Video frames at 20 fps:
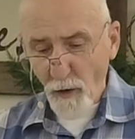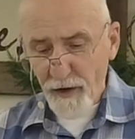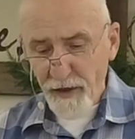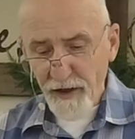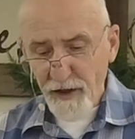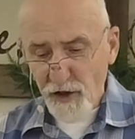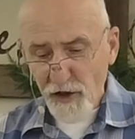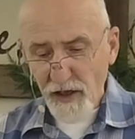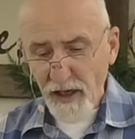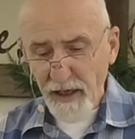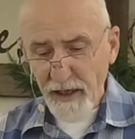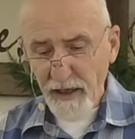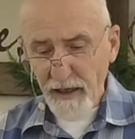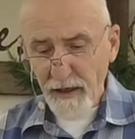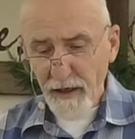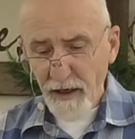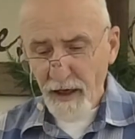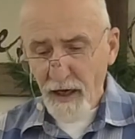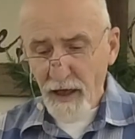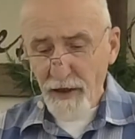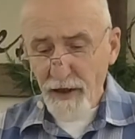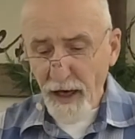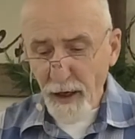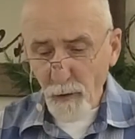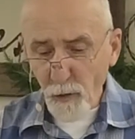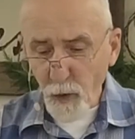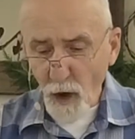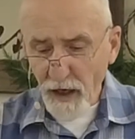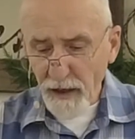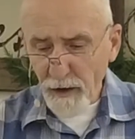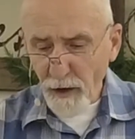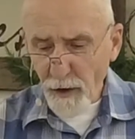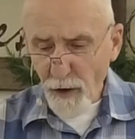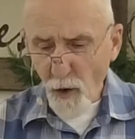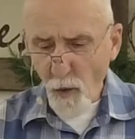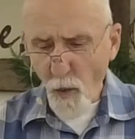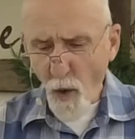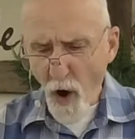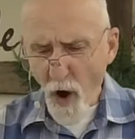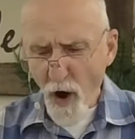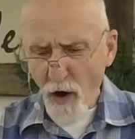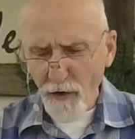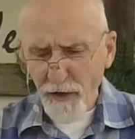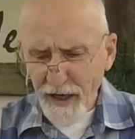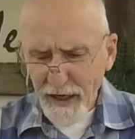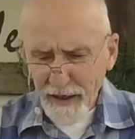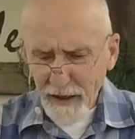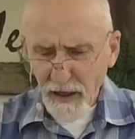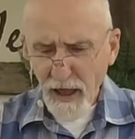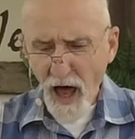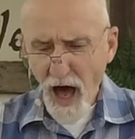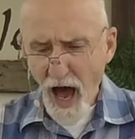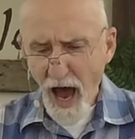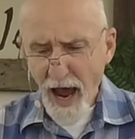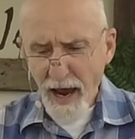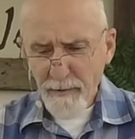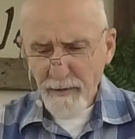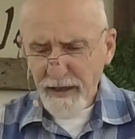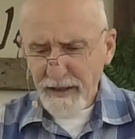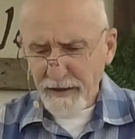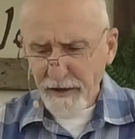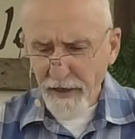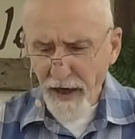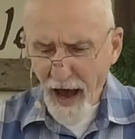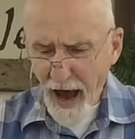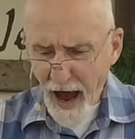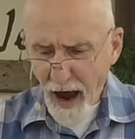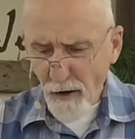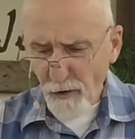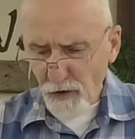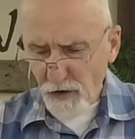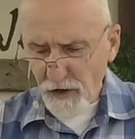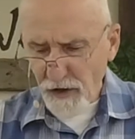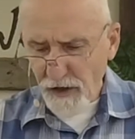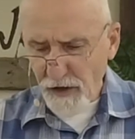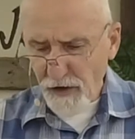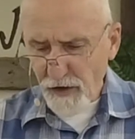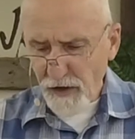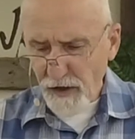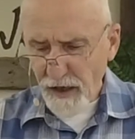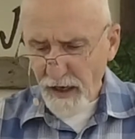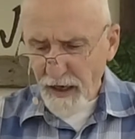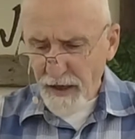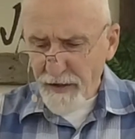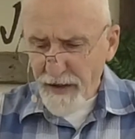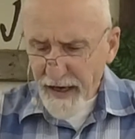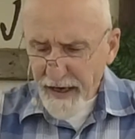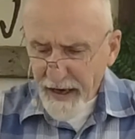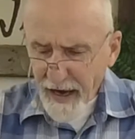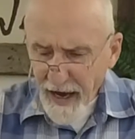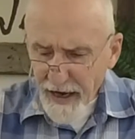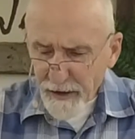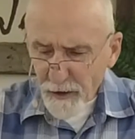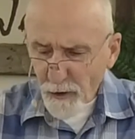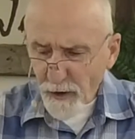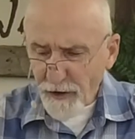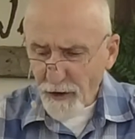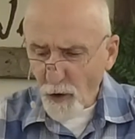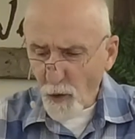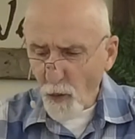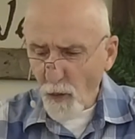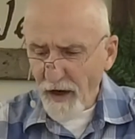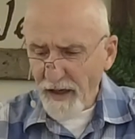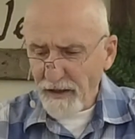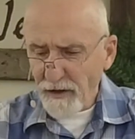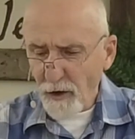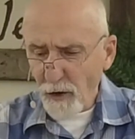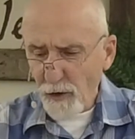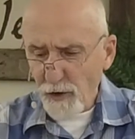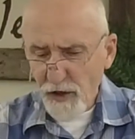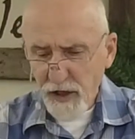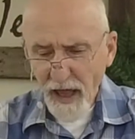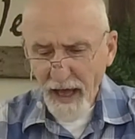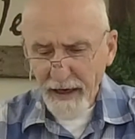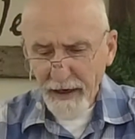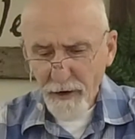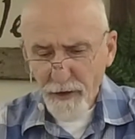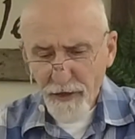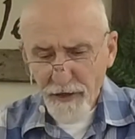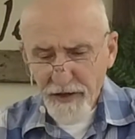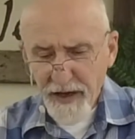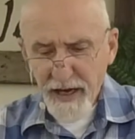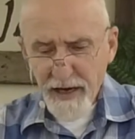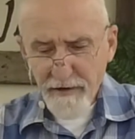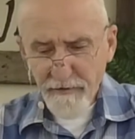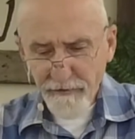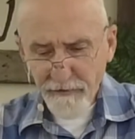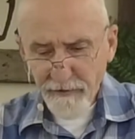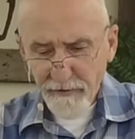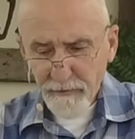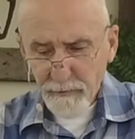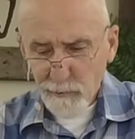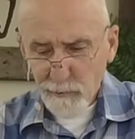in the city. They run on the wall. They climb into the houses. They enter at the windows like a thief.